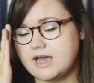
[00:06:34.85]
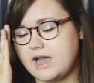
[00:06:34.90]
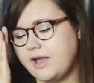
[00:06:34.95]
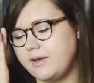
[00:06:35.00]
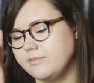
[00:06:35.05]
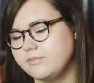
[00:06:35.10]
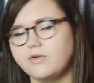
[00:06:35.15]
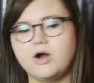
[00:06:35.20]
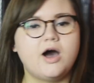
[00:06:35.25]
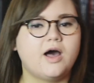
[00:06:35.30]

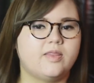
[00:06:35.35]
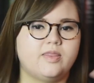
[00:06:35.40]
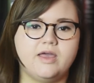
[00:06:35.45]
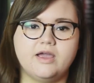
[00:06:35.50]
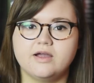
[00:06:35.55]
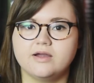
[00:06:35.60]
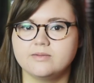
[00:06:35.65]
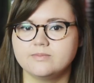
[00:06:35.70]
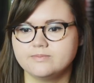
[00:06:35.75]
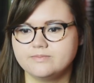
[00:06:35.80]
I'm on
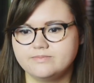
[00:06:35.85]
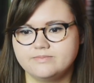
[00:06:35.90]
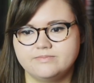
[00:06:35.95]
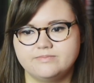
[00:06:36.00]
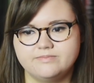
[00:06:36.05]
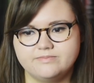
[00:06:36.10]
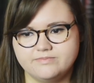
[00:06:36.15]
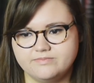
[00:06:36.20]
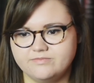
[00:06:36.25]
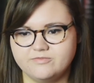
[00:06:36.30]
there
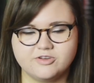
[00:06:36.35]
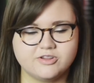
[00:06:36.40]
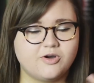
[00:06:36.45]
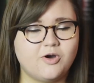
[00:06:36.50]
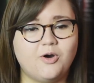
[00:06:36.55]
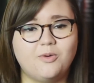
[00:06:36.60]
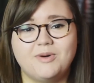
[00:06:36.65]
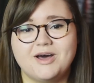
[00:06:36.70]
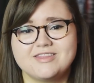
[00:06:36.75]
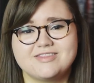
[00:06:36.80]
for the
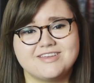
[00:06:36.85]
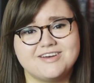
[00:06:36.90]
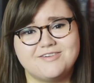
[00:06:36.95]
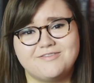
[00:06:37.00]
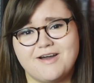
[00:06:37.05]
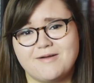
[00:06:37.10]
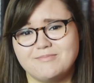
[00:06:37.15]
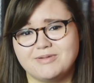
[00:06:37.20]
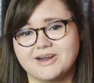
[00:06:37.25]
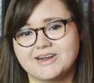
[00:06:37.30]
whole month of
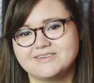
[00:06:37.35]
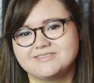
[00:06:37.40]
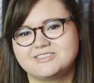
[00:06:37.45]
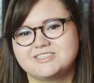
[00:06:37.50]
November.